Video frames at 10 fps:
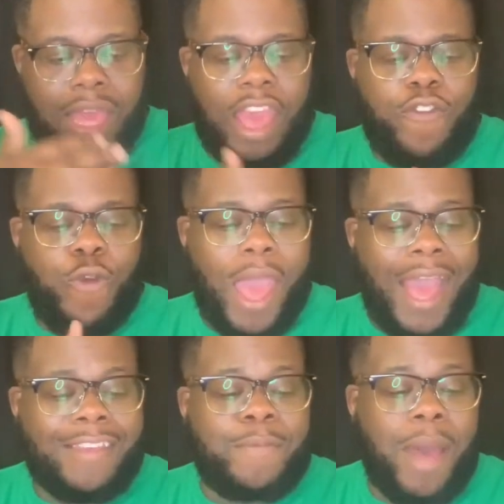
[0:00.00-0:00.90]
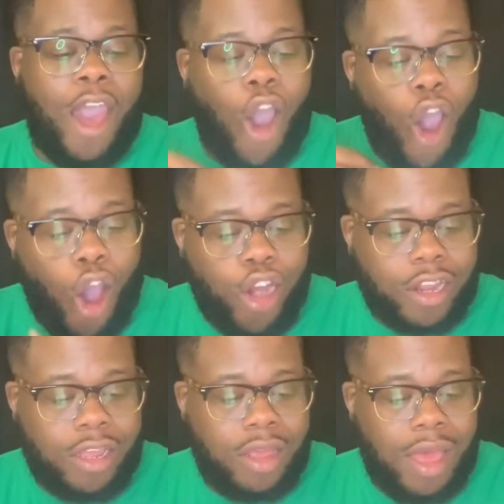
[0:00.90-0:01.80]
If you ask my heart,
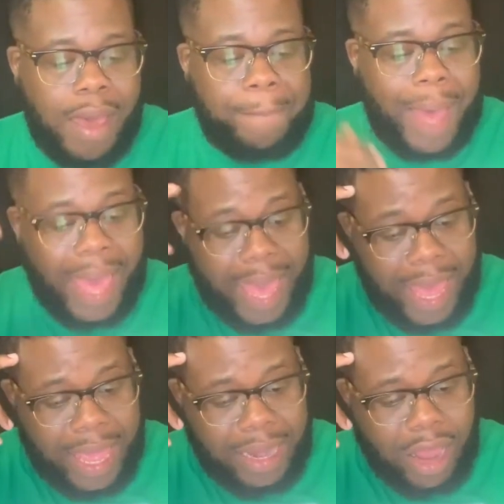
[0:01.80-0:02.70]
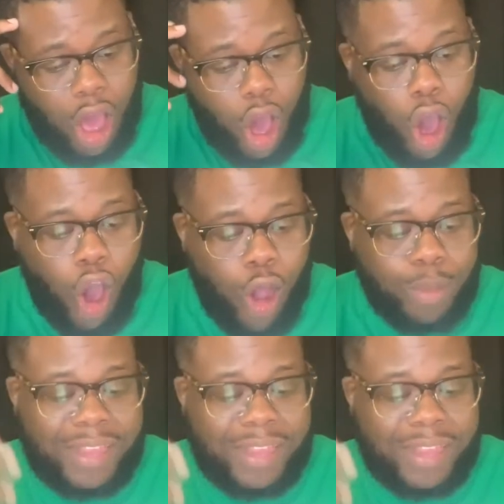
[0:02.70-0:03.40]
my head, arms,